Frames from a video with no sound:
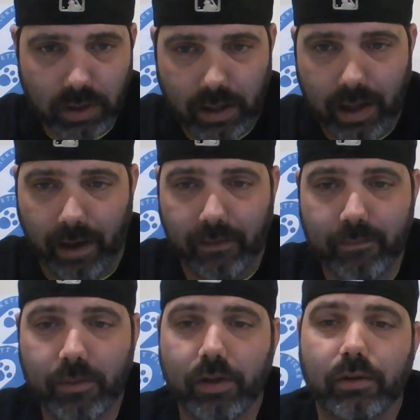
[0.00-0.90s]
Okay,
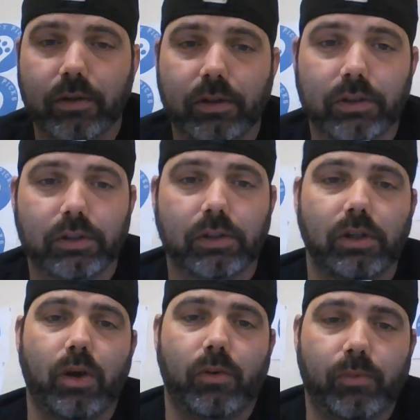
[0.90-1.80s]

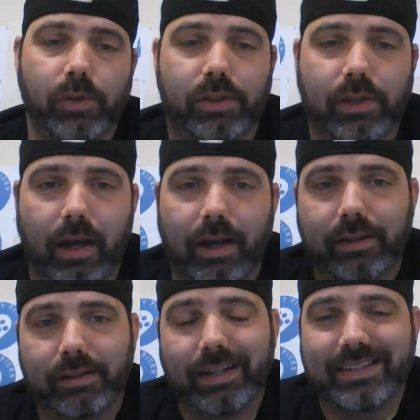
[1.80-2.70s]
going with uh,
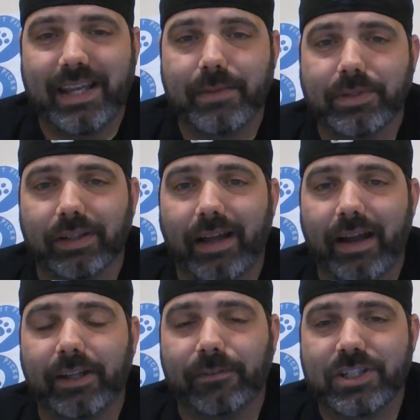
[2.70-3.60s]
got the Samsung
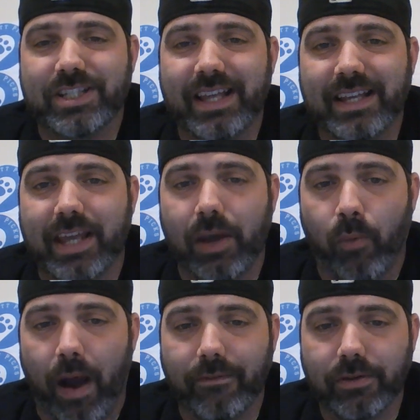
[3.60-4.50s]
Lions versus the SK
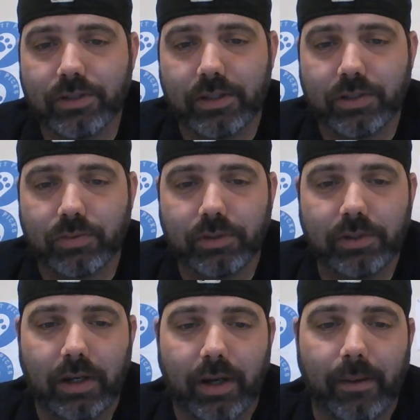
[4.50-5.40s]
Wyverns in this
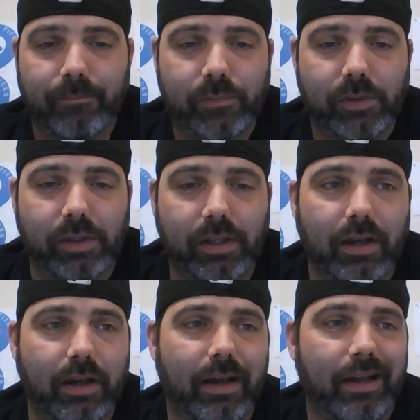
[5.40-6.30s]
one. Um, the
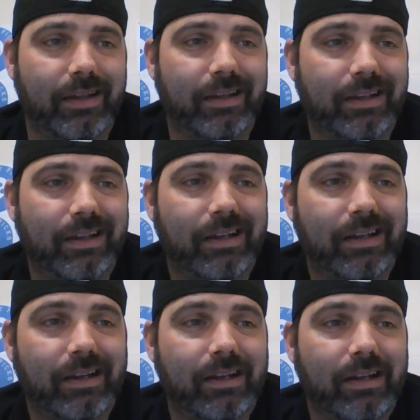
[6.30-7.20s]
uh,
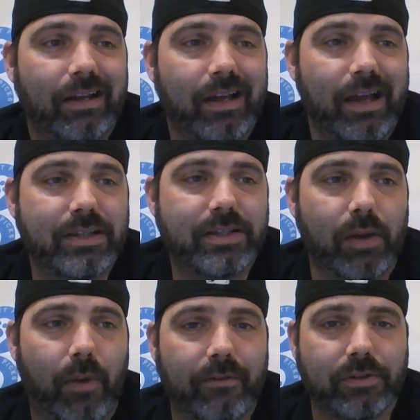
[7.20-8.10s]
SK
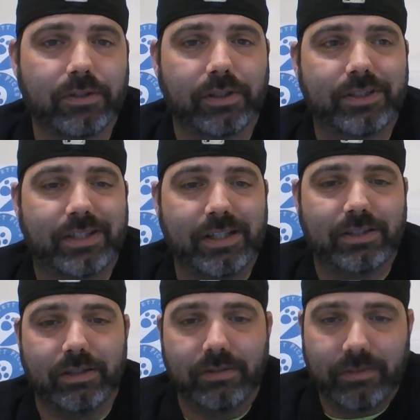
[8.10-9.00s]
Wyverns on the
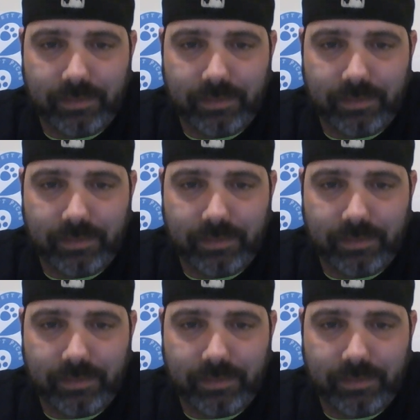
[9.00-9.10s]
season